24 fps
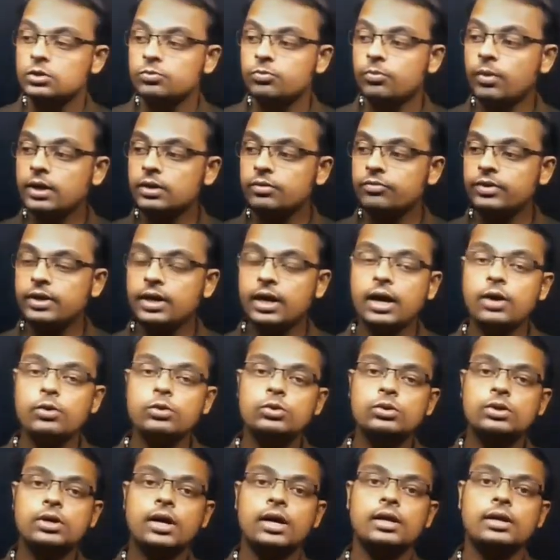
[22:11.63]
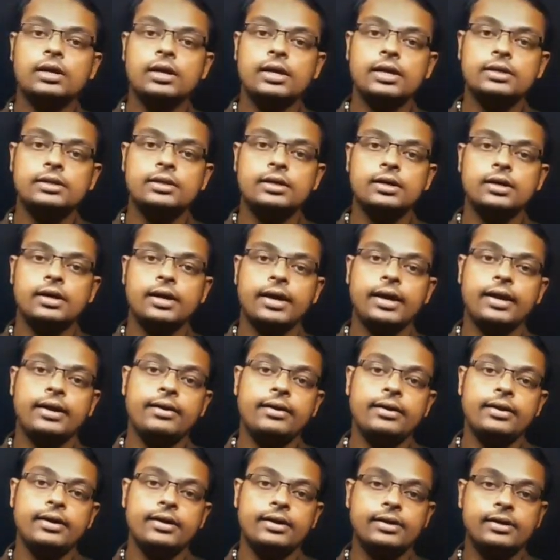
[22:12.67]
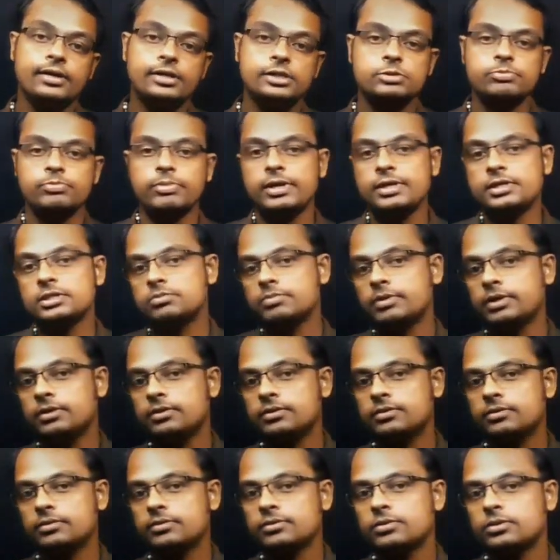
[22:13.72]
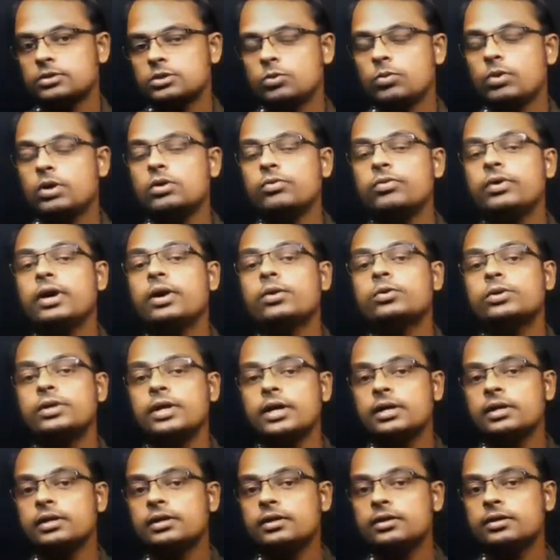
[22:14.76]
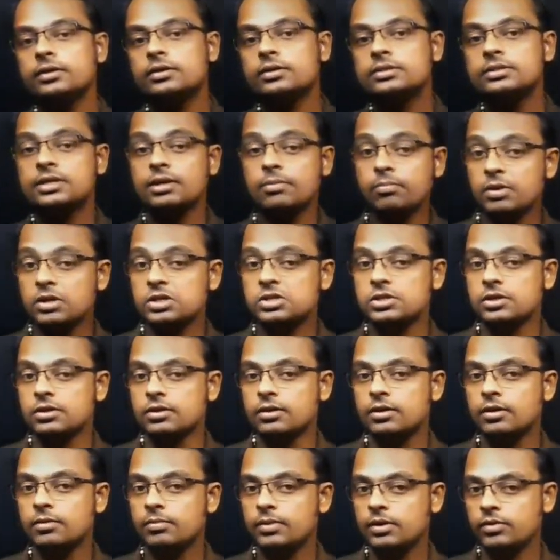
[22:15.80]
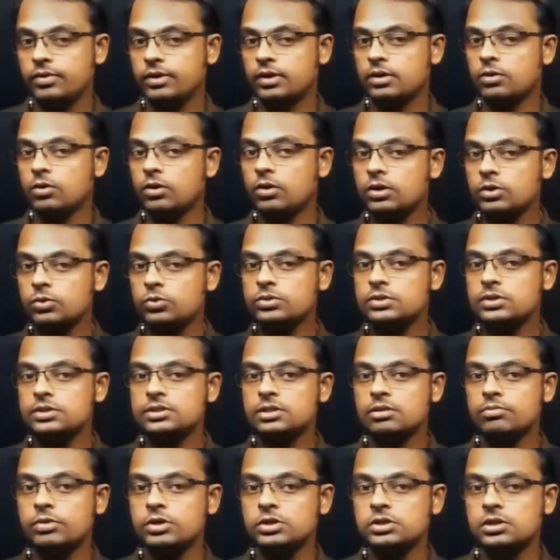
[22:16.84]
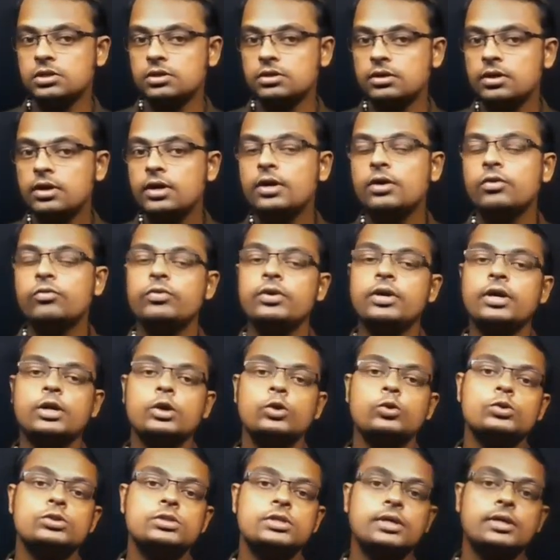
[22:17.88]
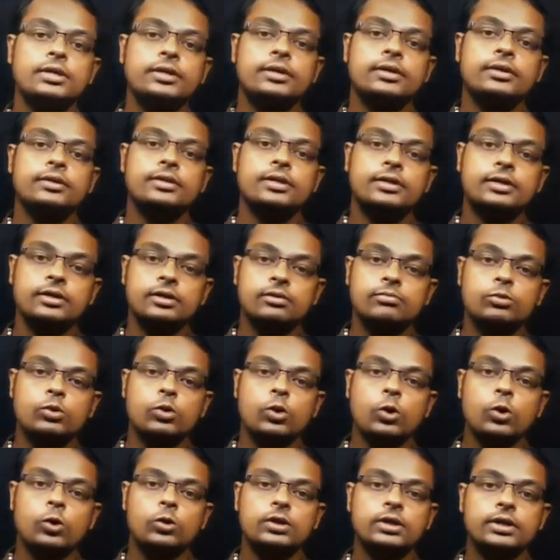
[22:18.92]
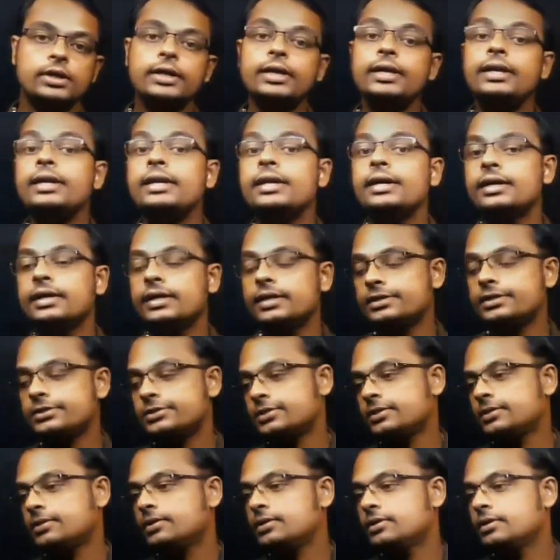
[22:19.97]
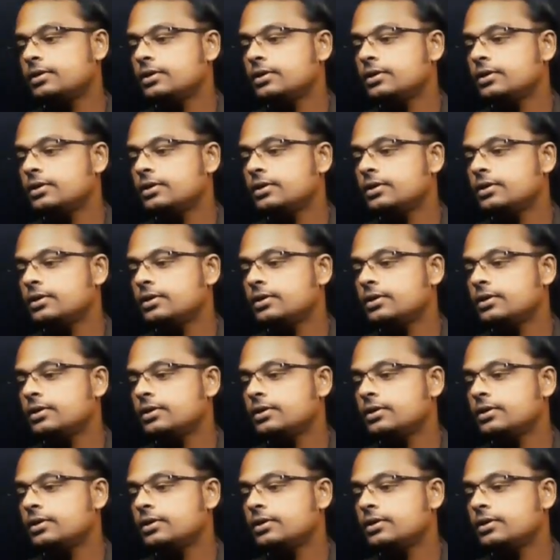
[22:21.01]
But we have to calculate the entire displacement. So what we have to done here? Summation. But we are not using summation, we are using the term called integration.